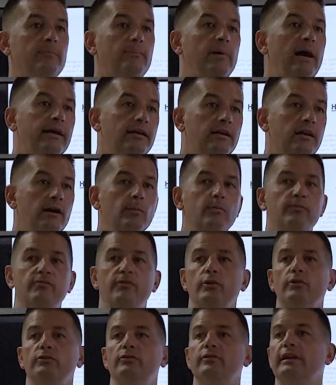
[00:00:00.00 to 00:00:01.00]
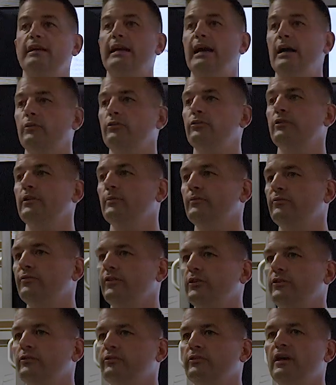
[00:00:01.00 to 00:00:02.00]
the bicarb first, the calcium
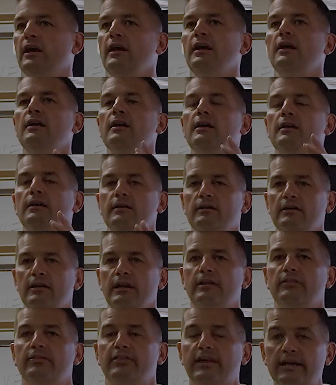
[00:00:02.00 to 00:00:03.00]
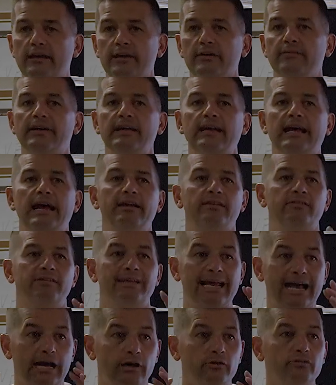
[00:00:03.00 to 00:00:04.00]
first? Think of it as
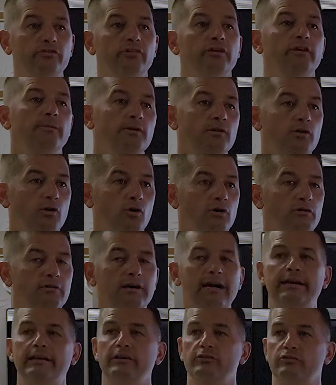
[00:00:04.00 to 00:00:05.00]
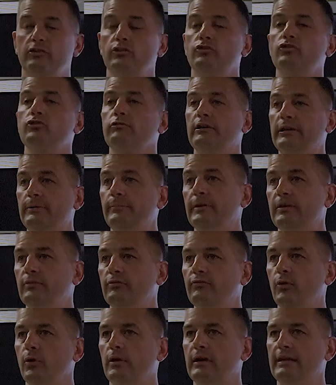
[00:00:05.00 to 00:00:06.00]
calcium chloride is the treatment
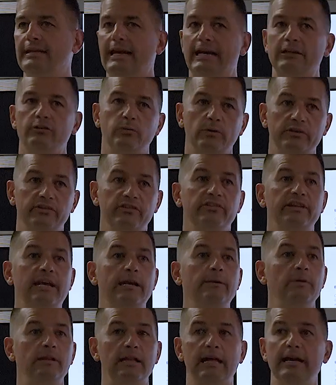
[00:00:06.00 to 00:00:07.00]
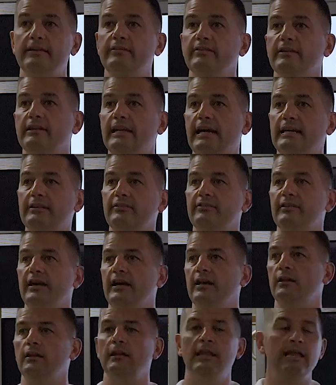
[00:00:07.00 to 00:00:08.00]
for it. That's what's stabilizing that
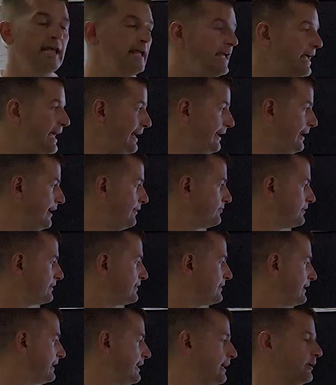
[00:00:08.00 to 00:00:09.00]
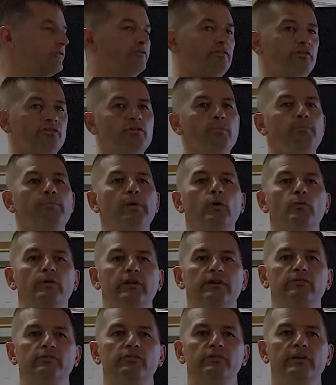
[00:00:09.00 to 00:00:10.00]
cell, and everything else is a
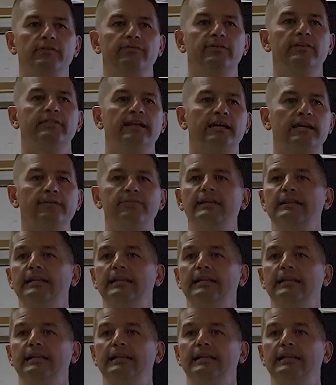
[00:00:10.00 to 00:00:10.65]
bonus. If you think of